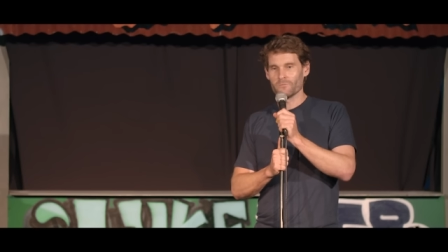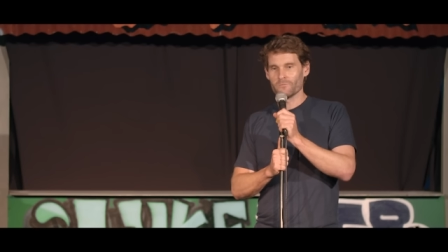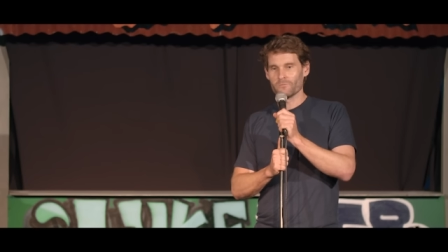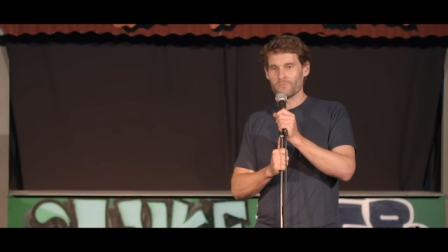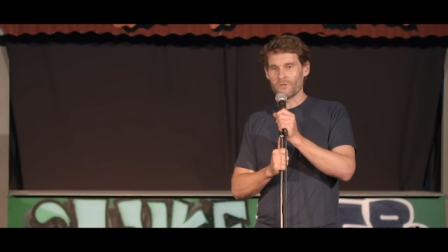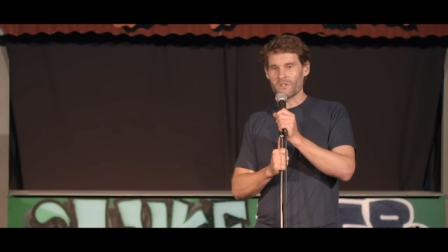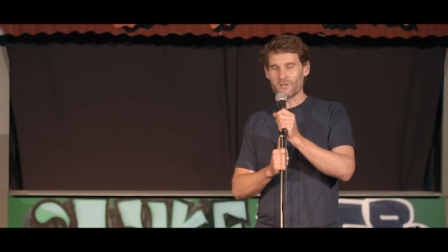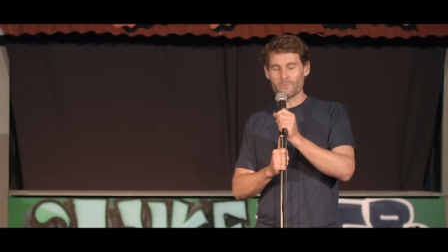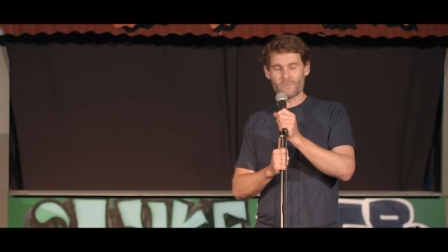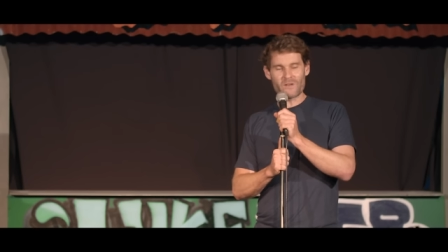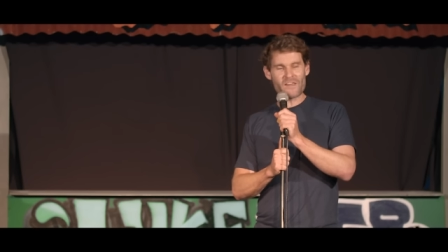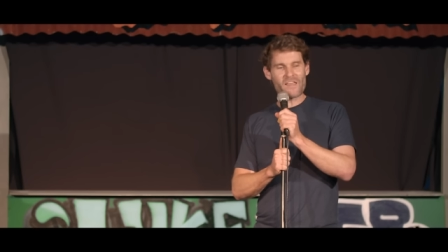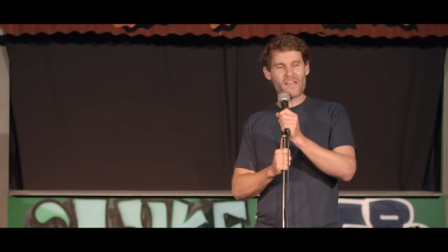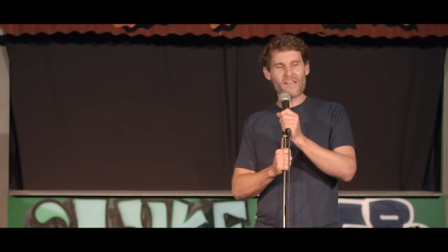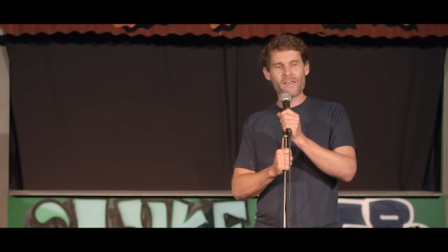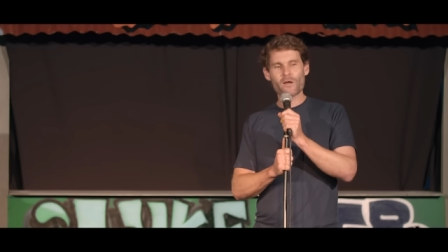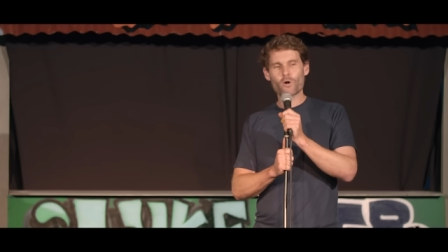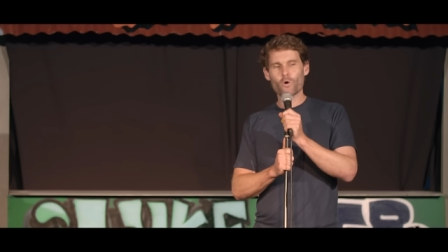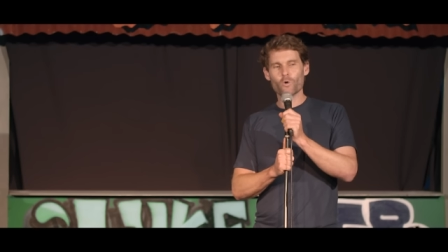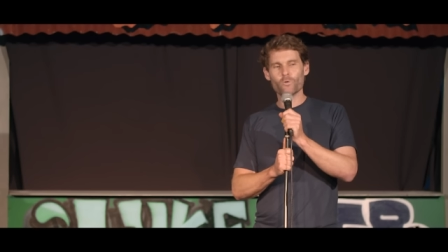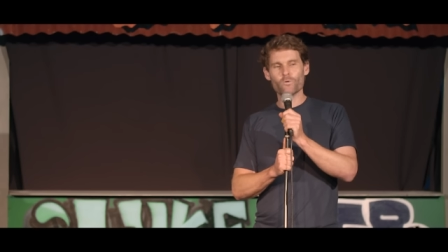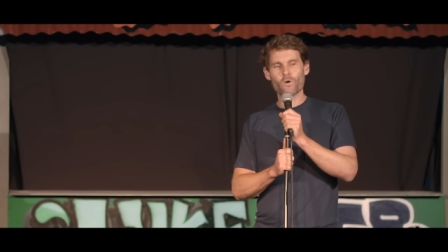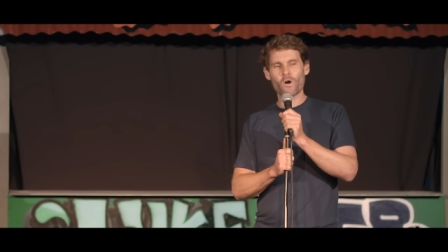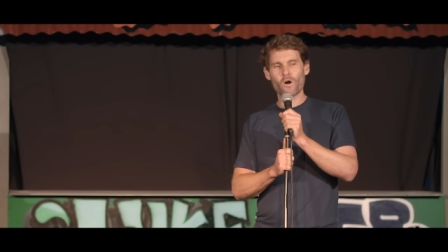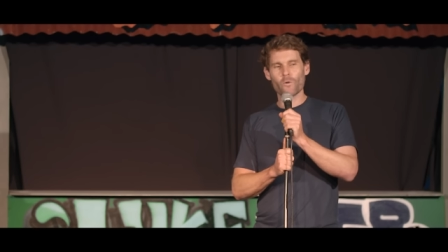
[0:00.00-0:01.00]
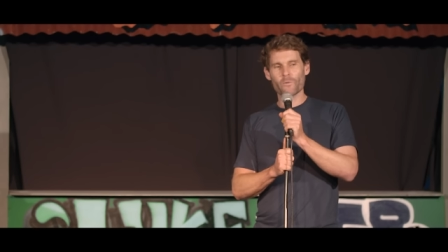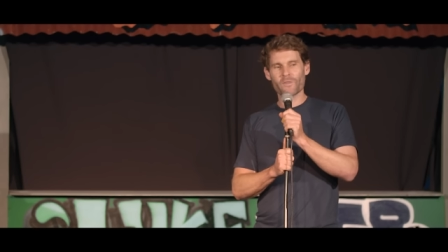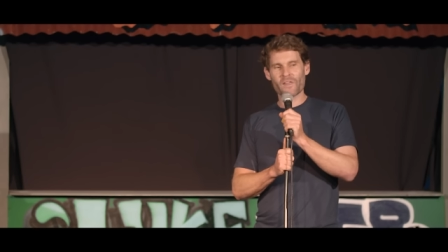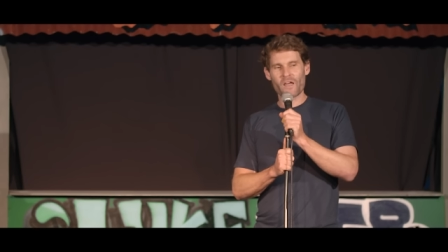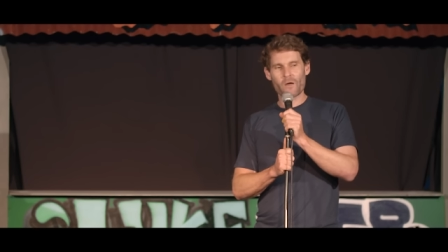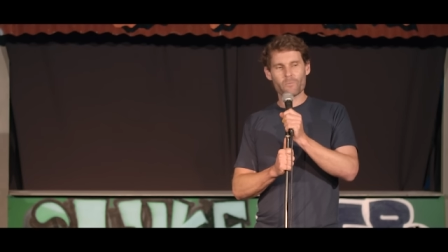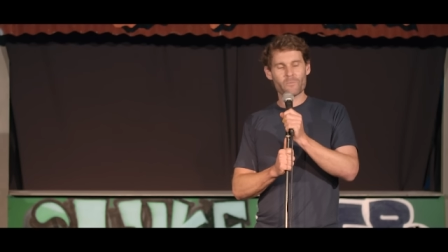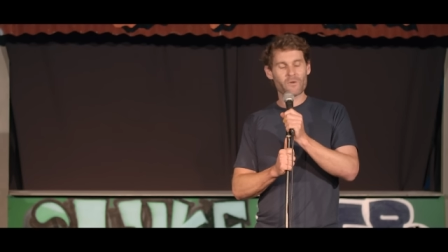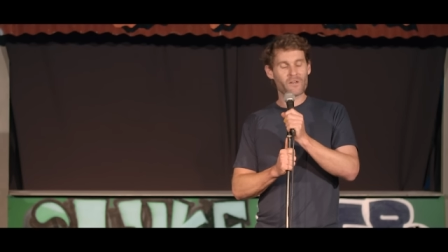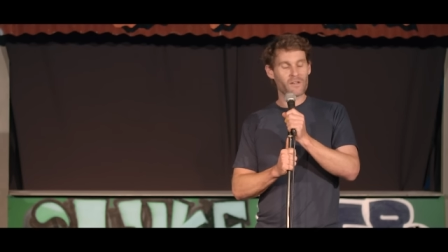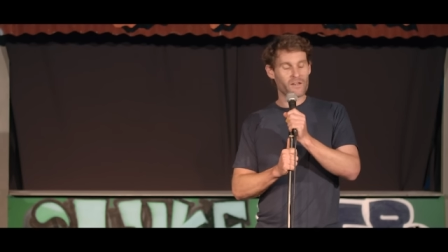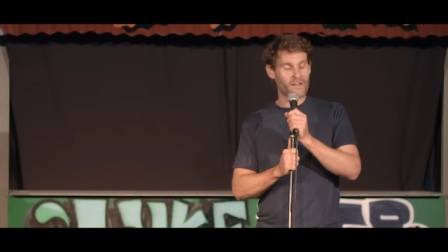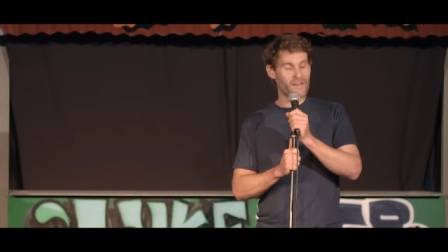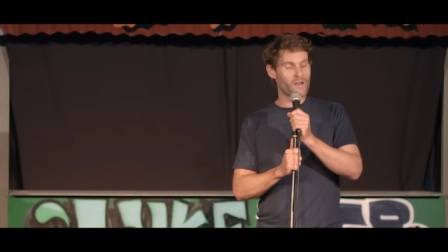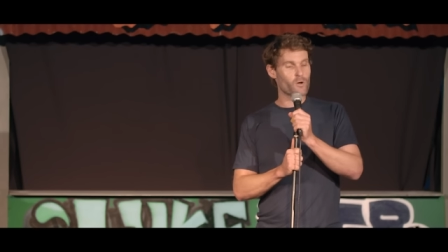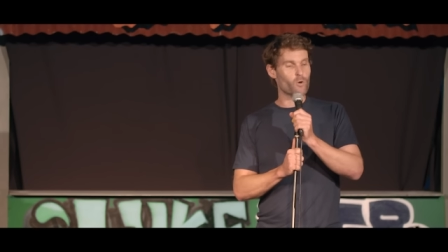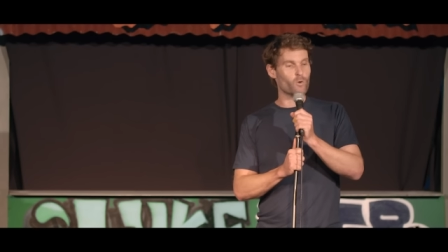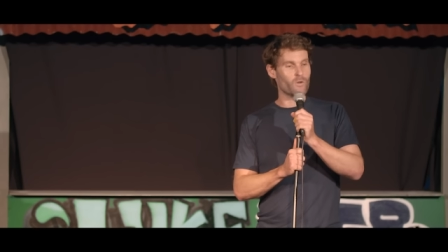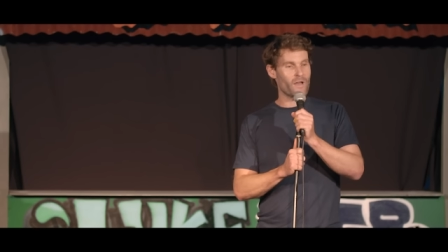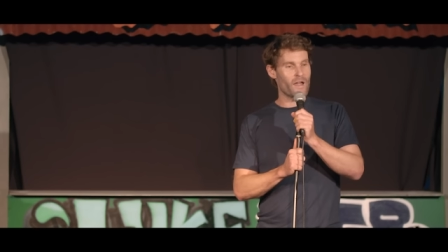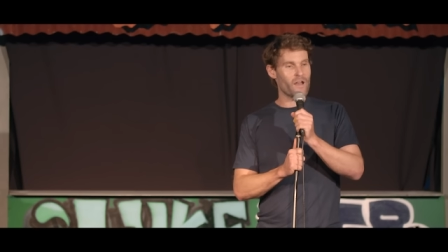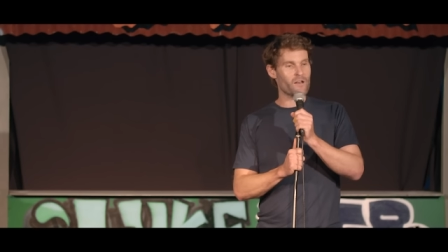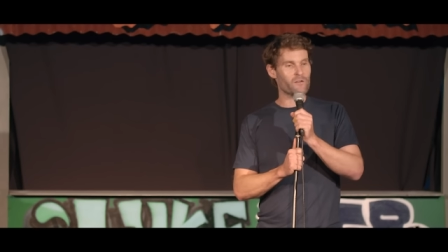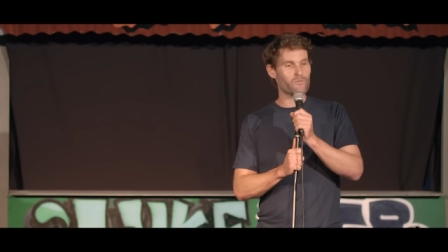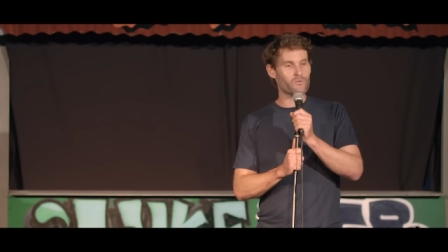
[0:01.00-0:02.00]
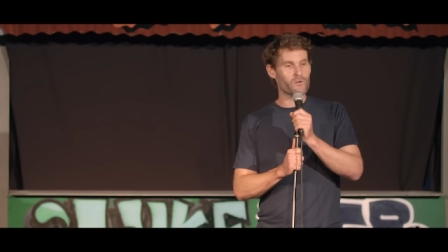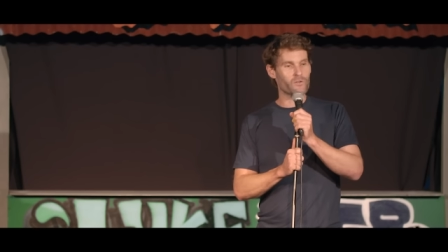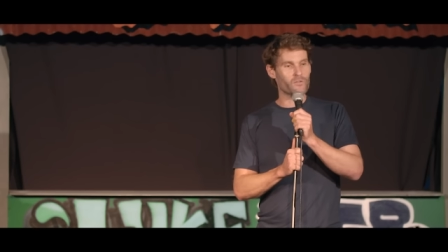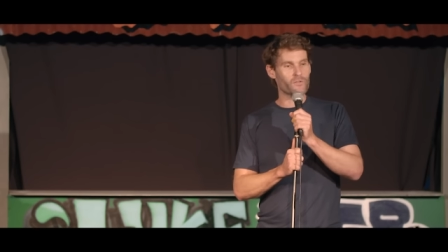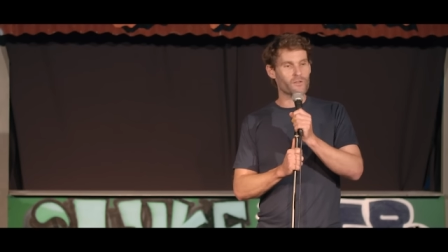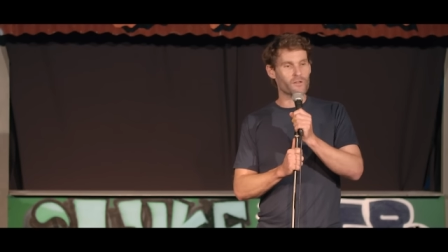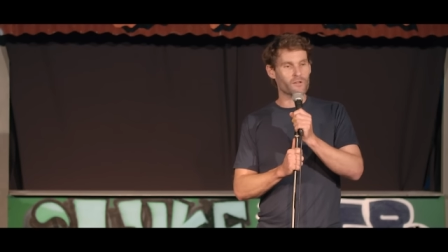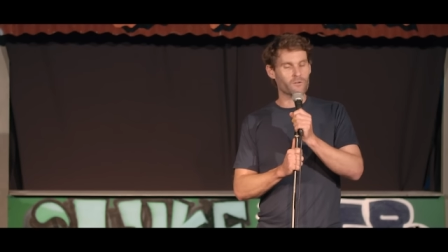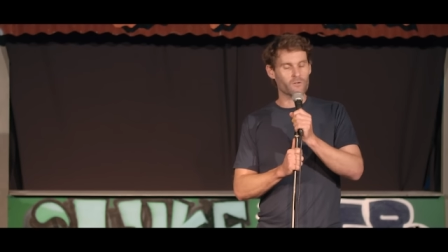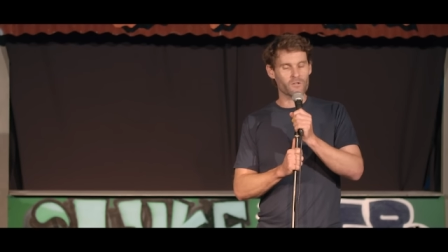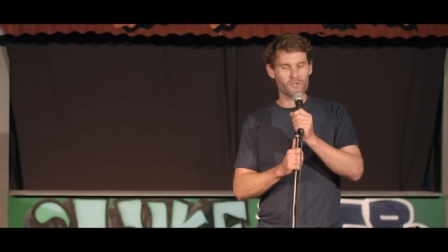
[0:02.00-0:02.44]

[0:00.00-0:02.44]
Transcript: But you can be equal right without being equal at everything.